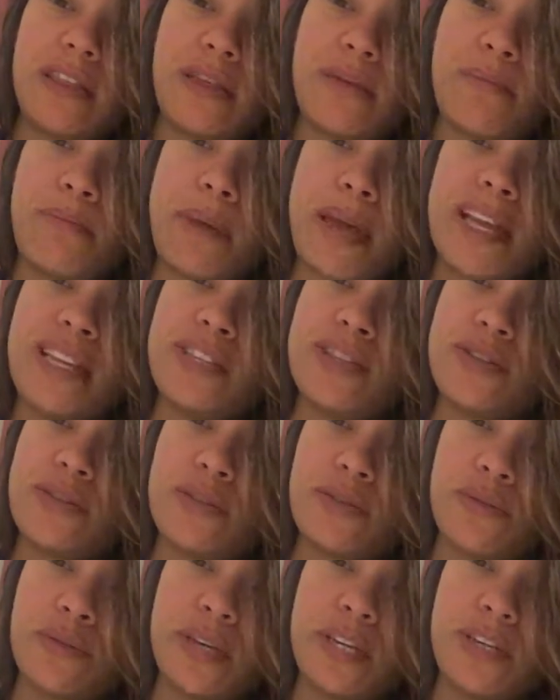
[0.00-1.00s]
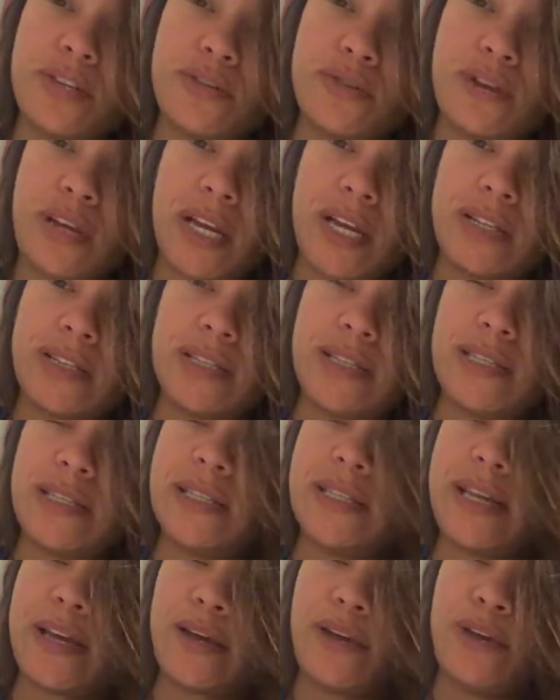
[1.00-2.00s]
the bass 3 strings. This
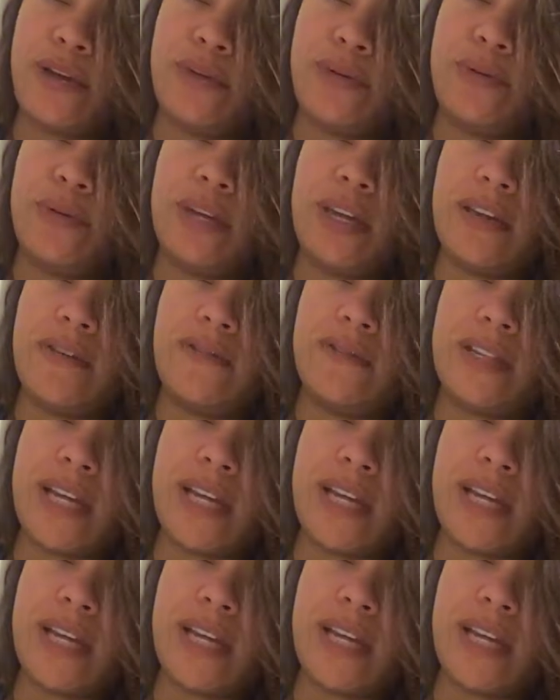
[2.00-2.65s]
is how you give